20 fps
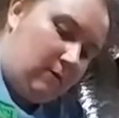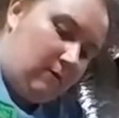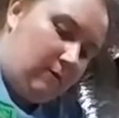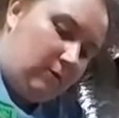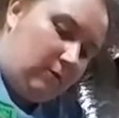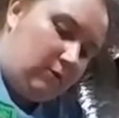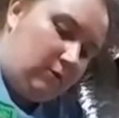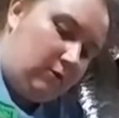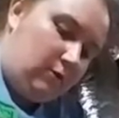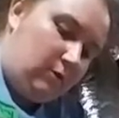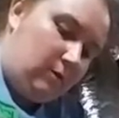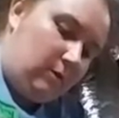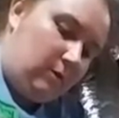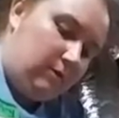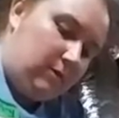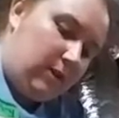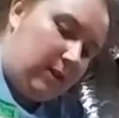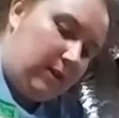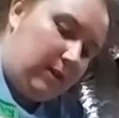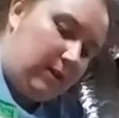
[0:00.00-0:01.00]
First two I
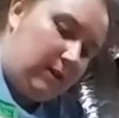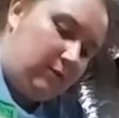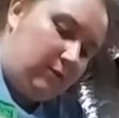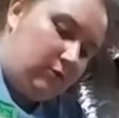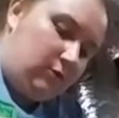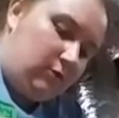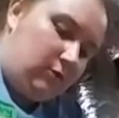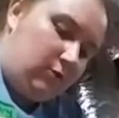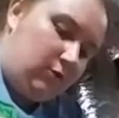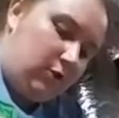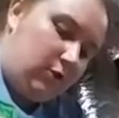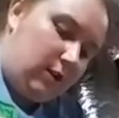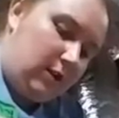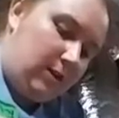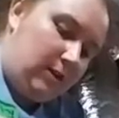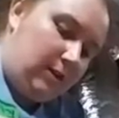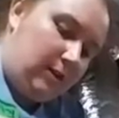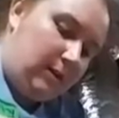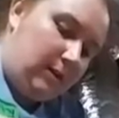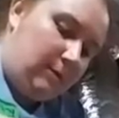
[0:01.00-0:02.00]
was kind of
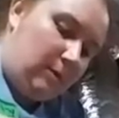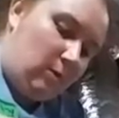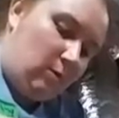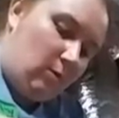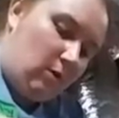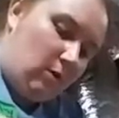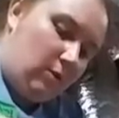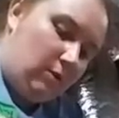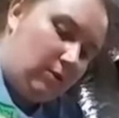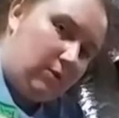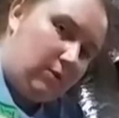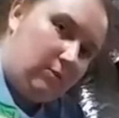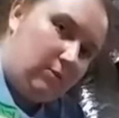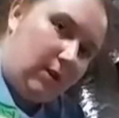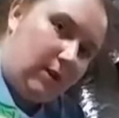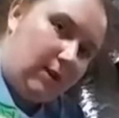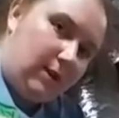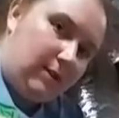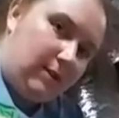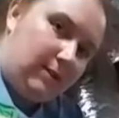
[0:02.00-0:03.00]
trying to get my walls the
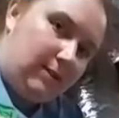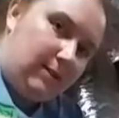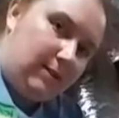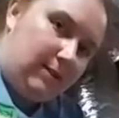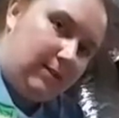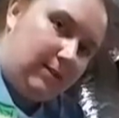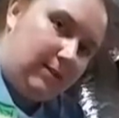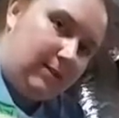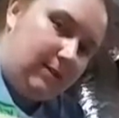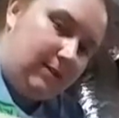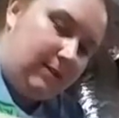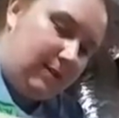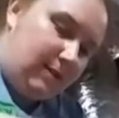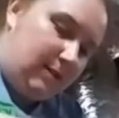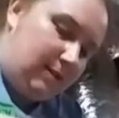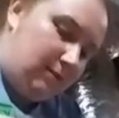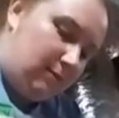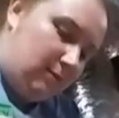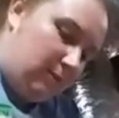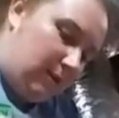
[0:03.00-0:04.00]
right
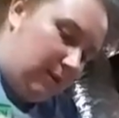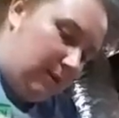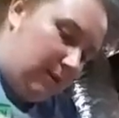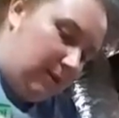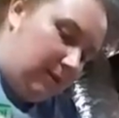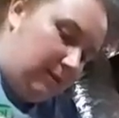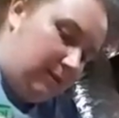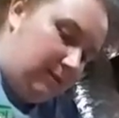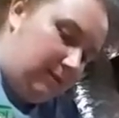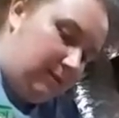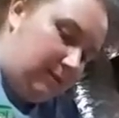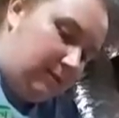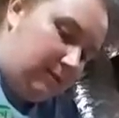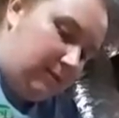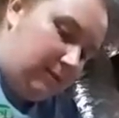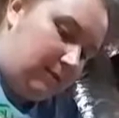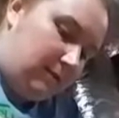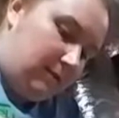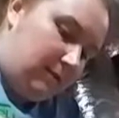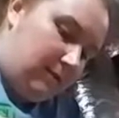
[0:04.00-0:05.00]
consistency and the right thickness.
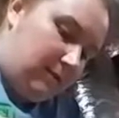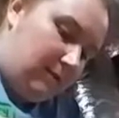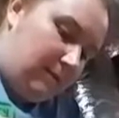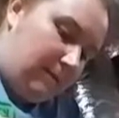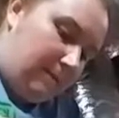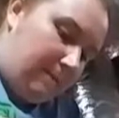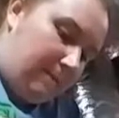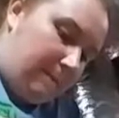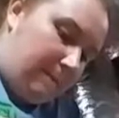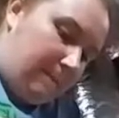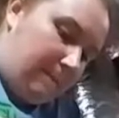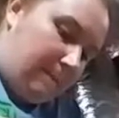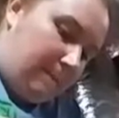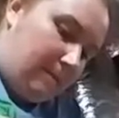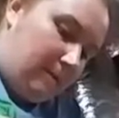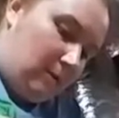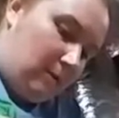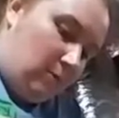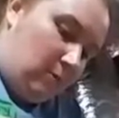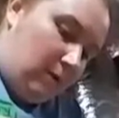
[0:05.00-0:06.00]

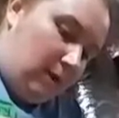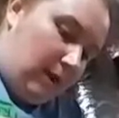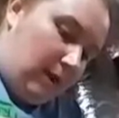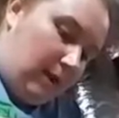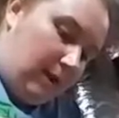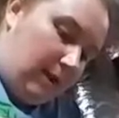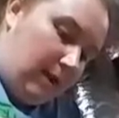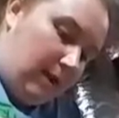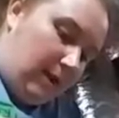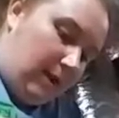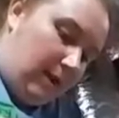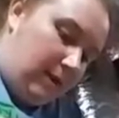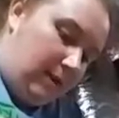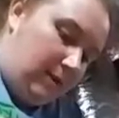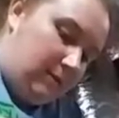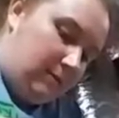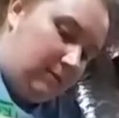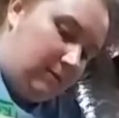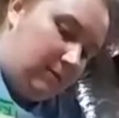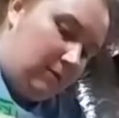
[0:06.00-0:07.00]
Now I want to add
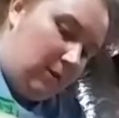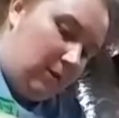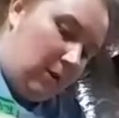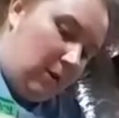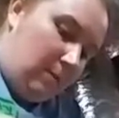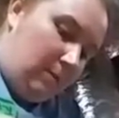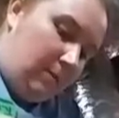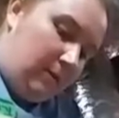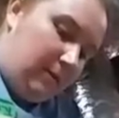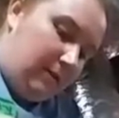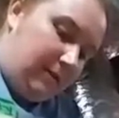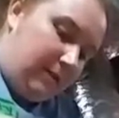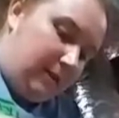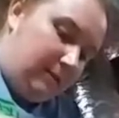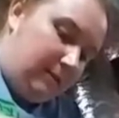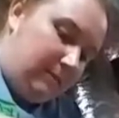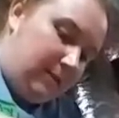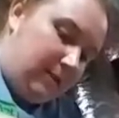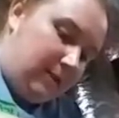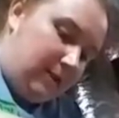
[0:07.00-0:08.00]
height, but at the
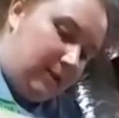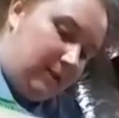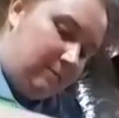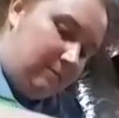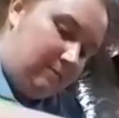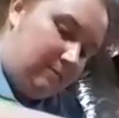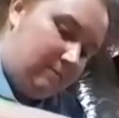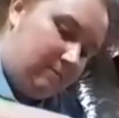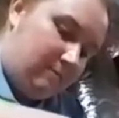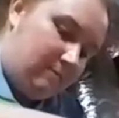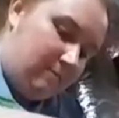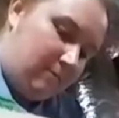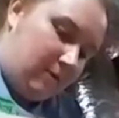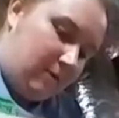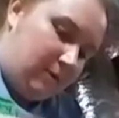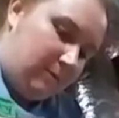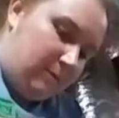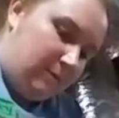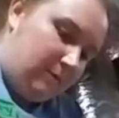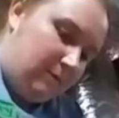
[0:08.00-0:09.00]
same time,
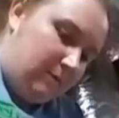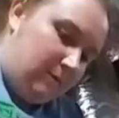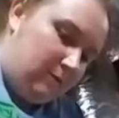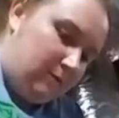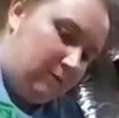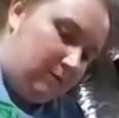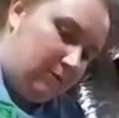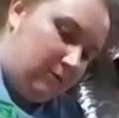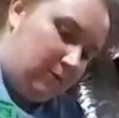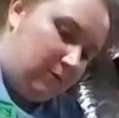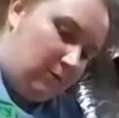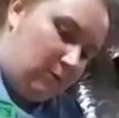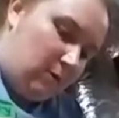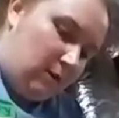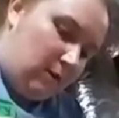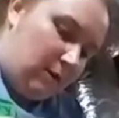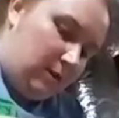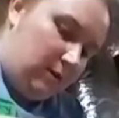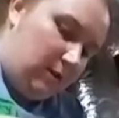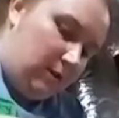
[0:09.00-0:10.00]
because my fingers are so
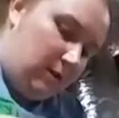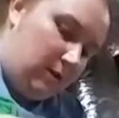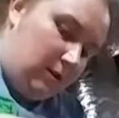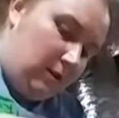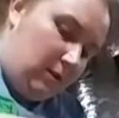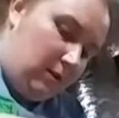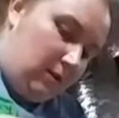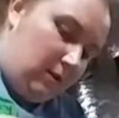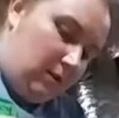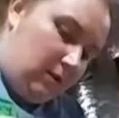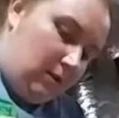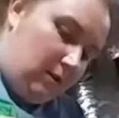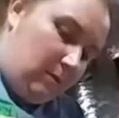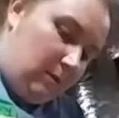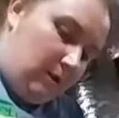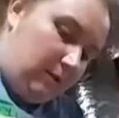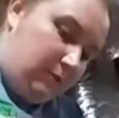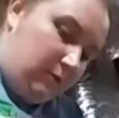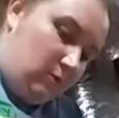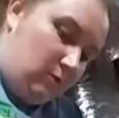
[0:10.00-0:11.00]
wide,
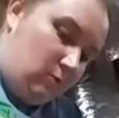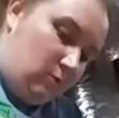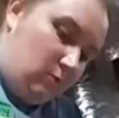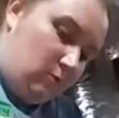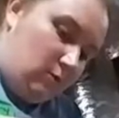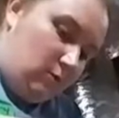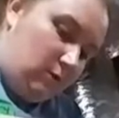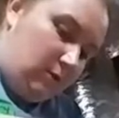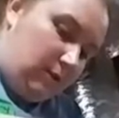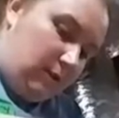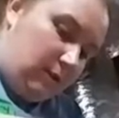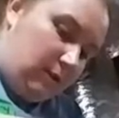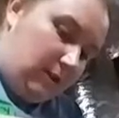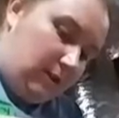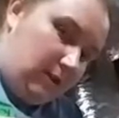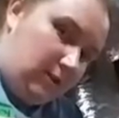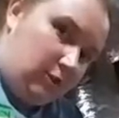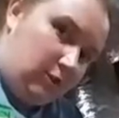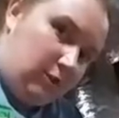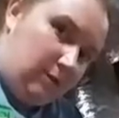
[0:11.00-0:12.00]
I don't want to
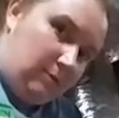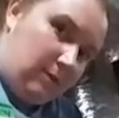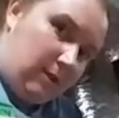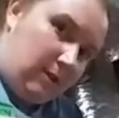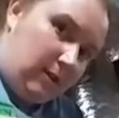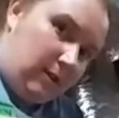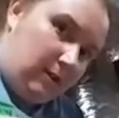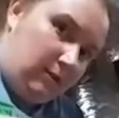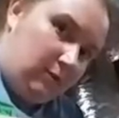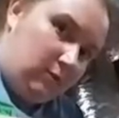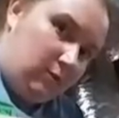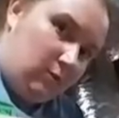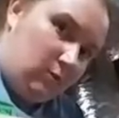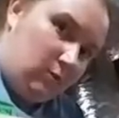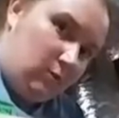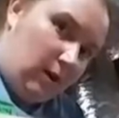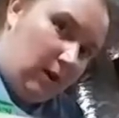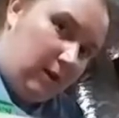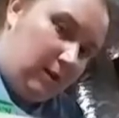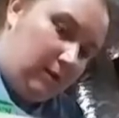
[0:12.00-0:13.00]
actually make it too
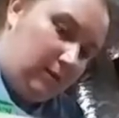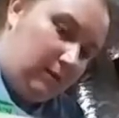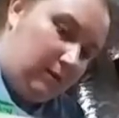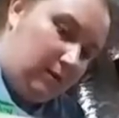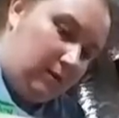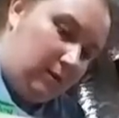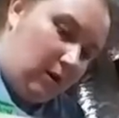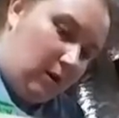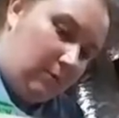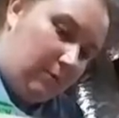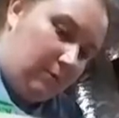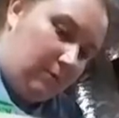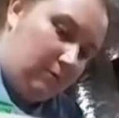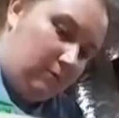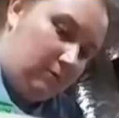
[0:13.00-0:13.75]
wide at the top.